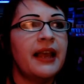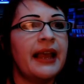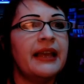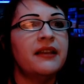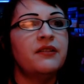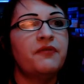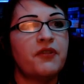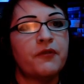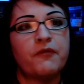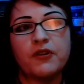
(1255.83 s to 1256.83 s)
And
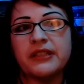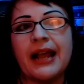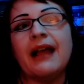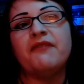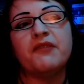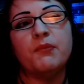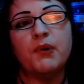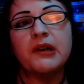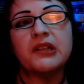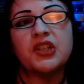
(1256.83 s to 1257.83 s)
for the first half of the
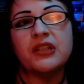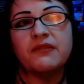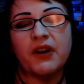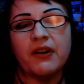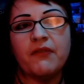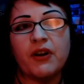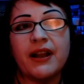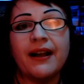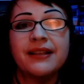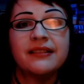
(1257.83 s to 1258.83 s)
book, she's very,
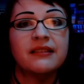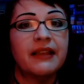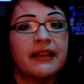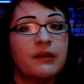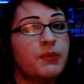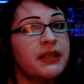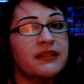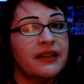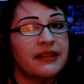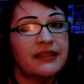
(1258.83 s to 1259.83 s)
very isolated
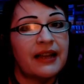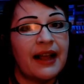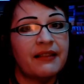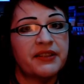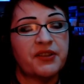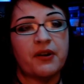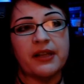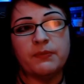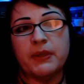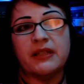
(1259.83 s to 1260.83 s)
because, like I said, Alex, her
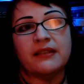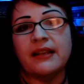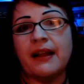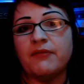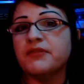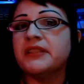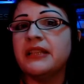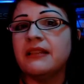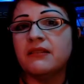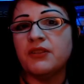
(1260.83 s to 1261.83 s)
husband, doesn't ever
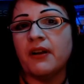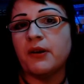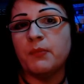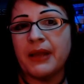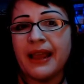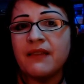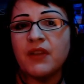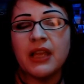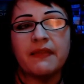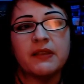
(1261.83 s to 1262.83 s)
see the daughter
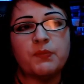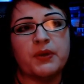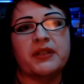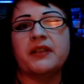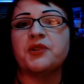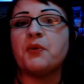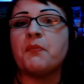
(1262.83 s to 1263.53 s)
behaving in this particular